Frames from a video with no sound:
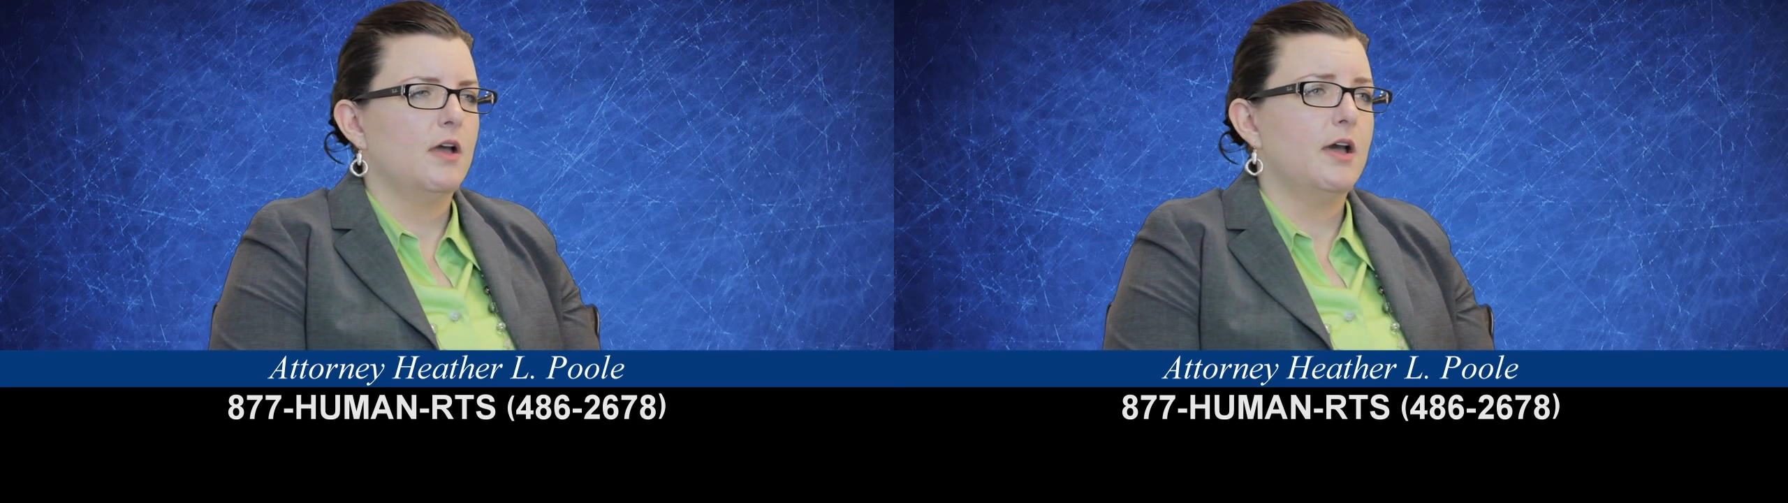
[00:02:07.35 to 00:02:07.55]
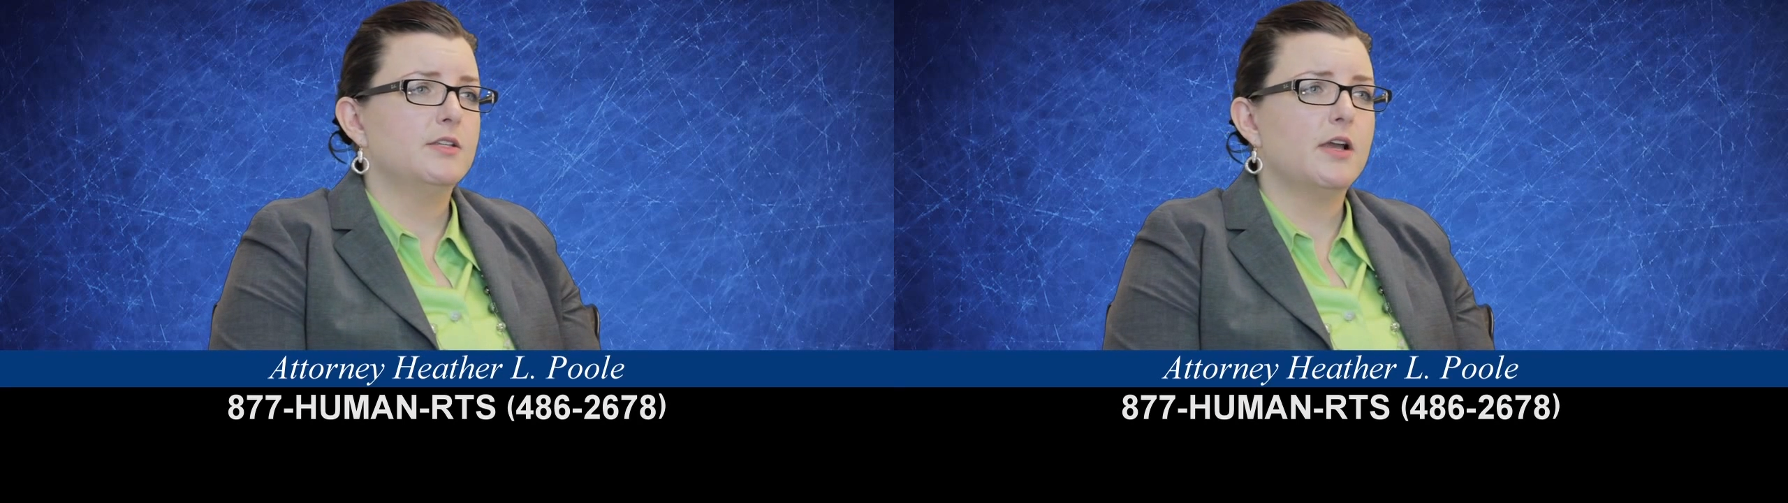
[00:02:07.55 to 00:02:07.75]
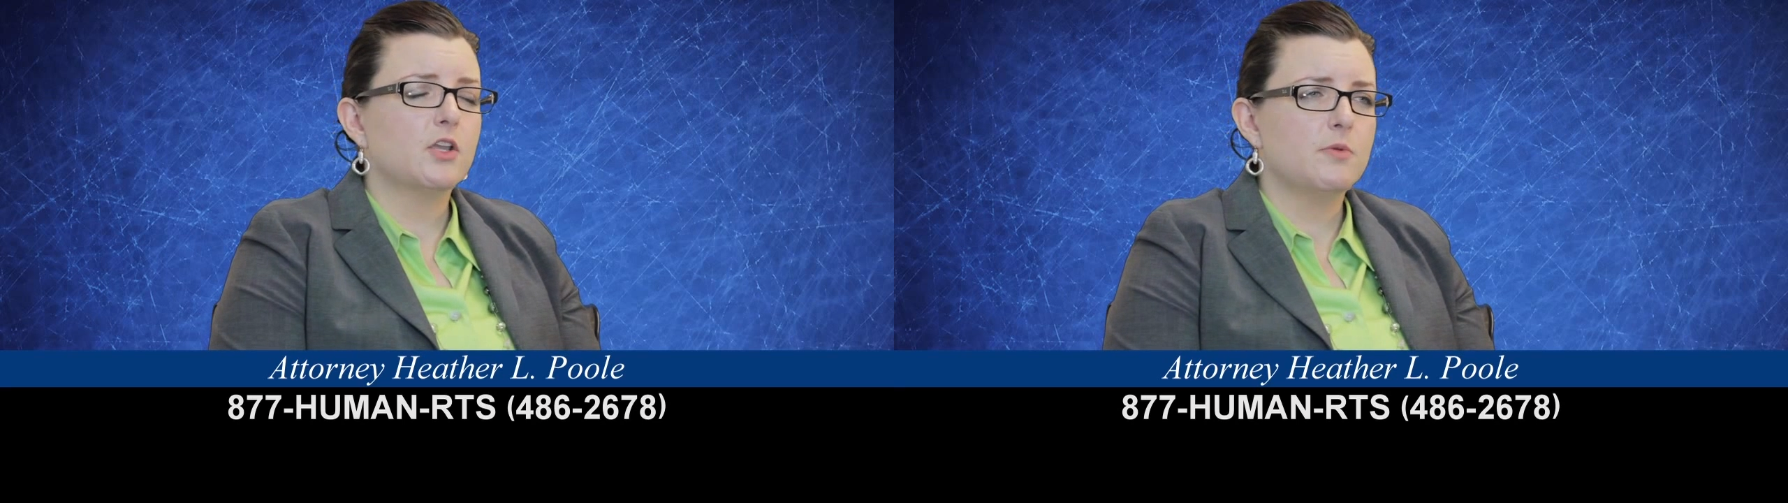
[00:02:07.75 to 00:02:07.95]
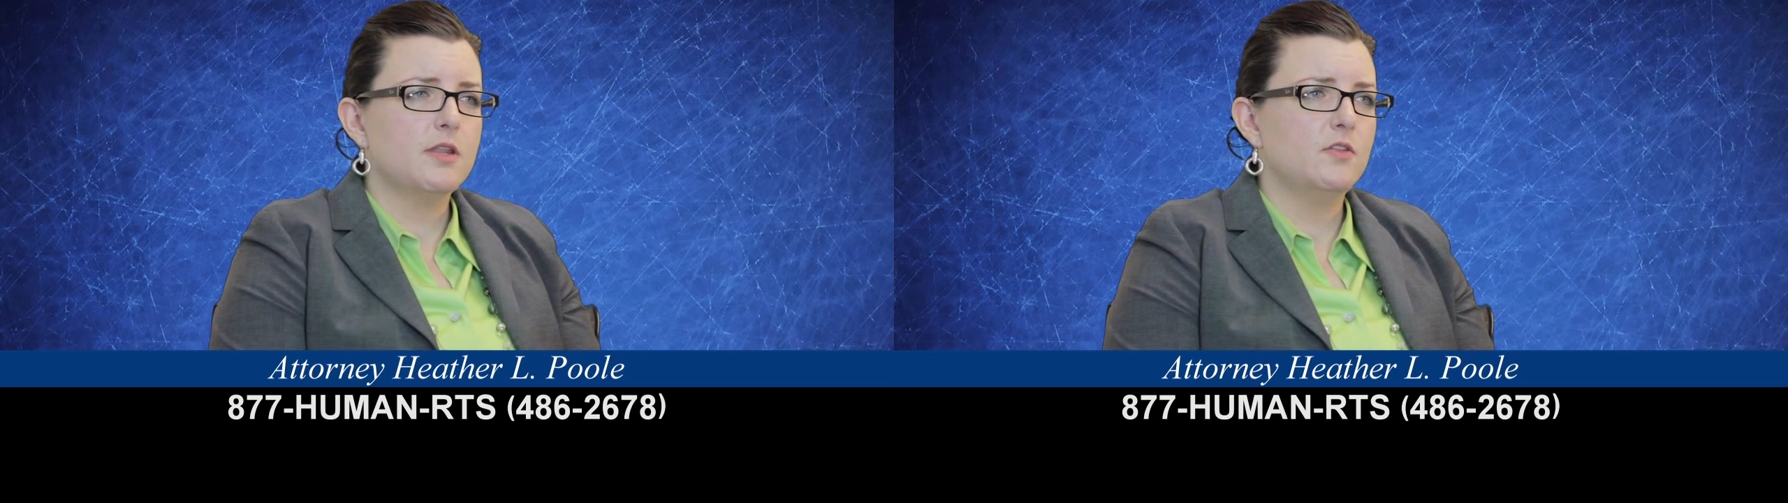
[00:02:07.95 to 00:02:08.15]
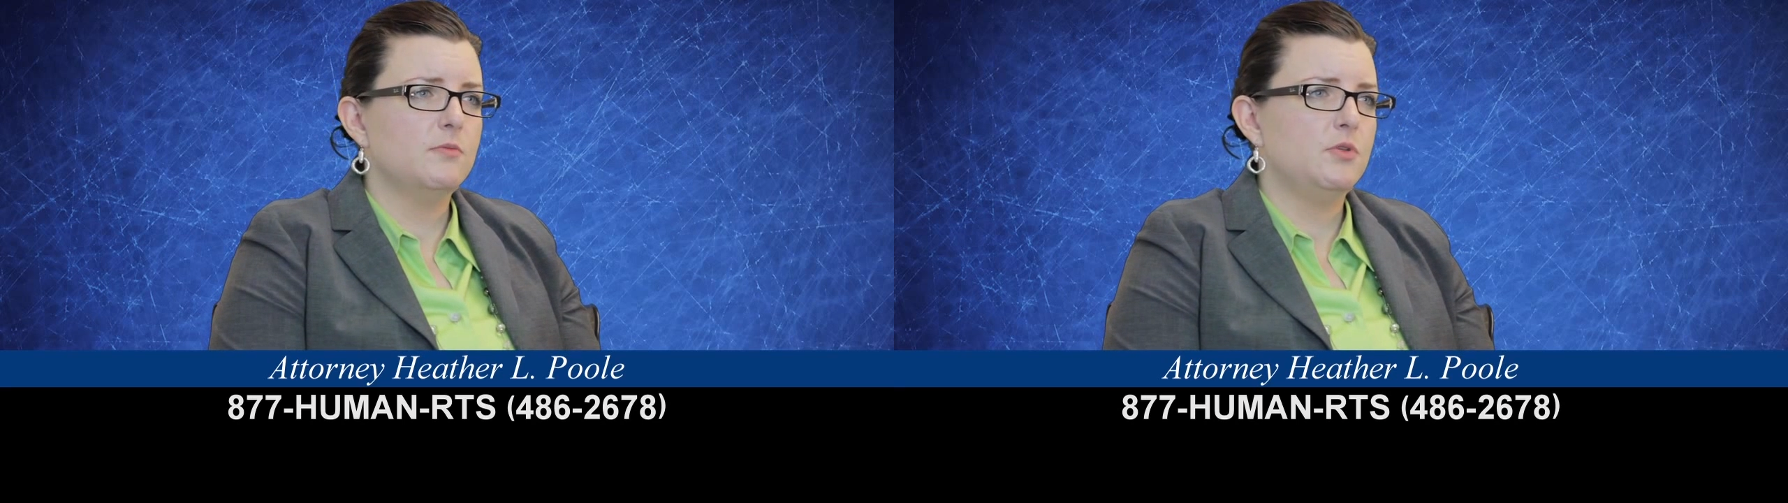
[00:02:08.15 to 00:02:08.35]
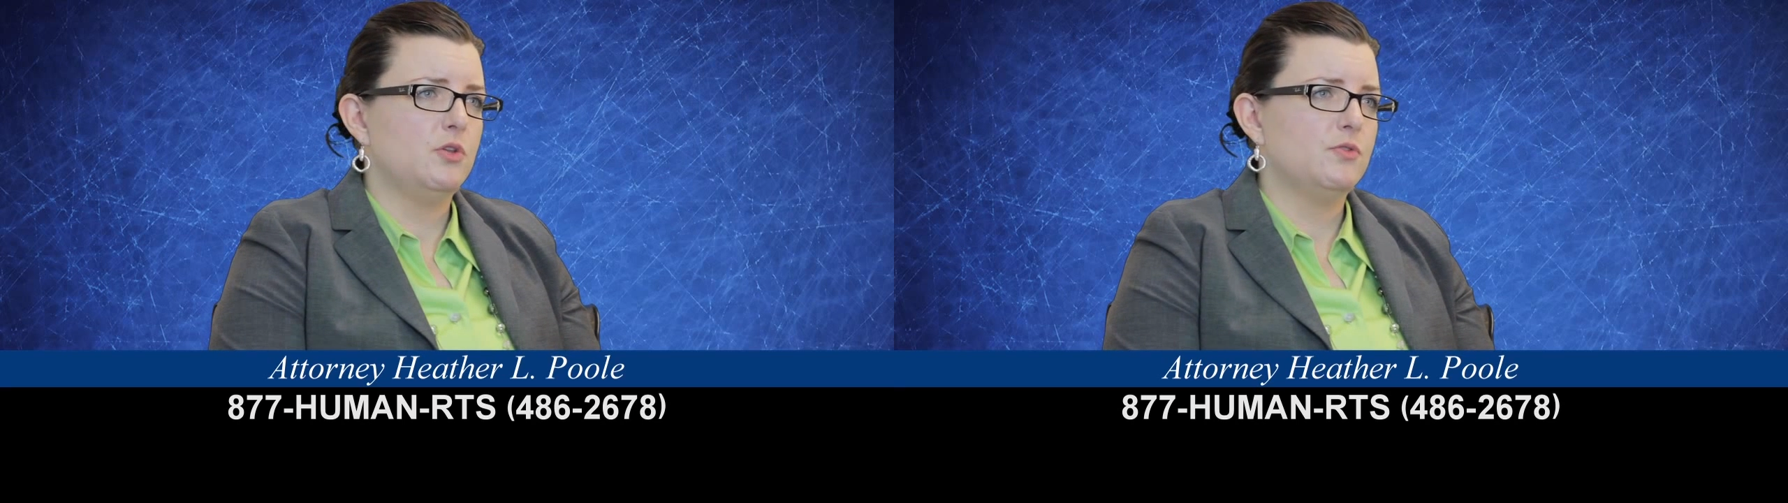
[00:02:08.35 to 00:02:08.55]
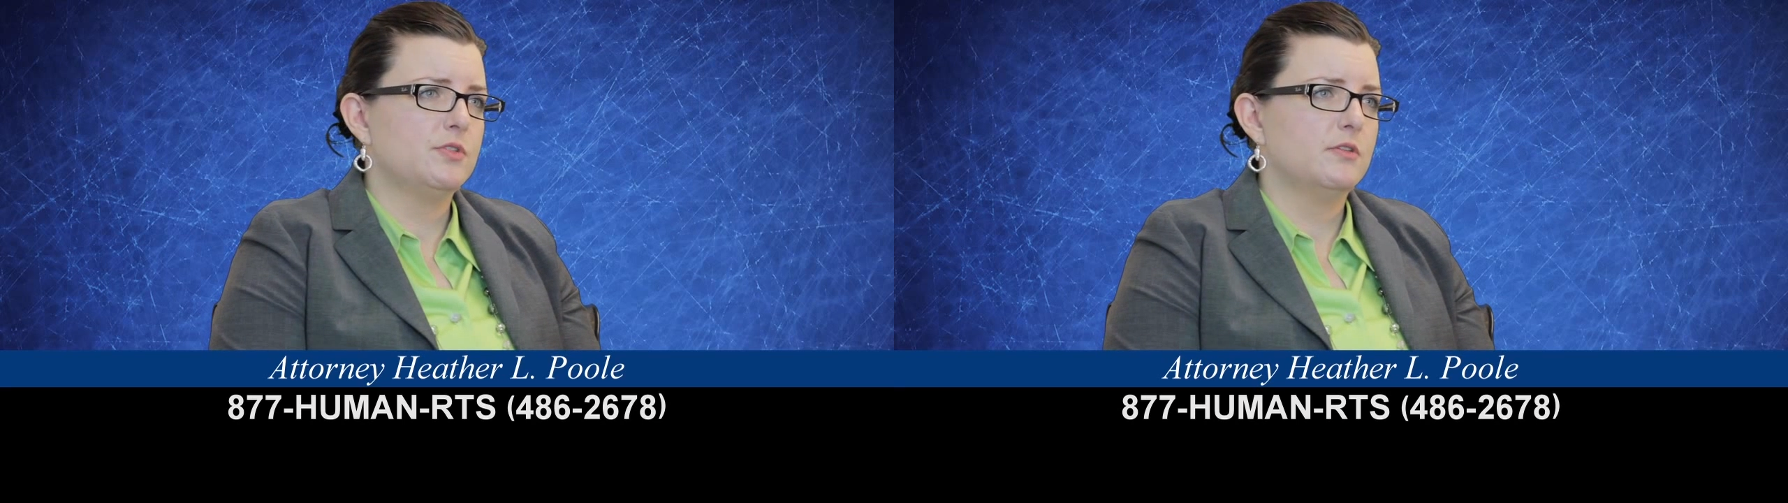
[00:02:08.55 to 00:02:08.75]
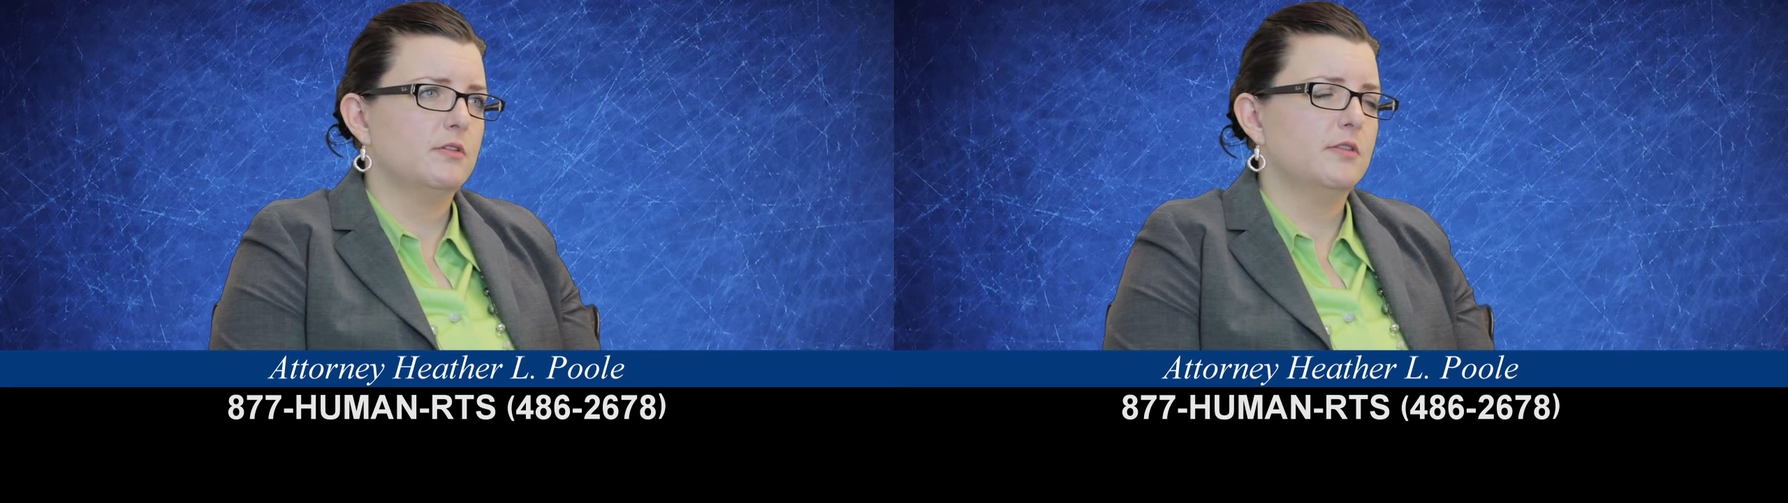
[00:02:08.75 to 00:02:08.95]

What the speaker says: I documented the abuse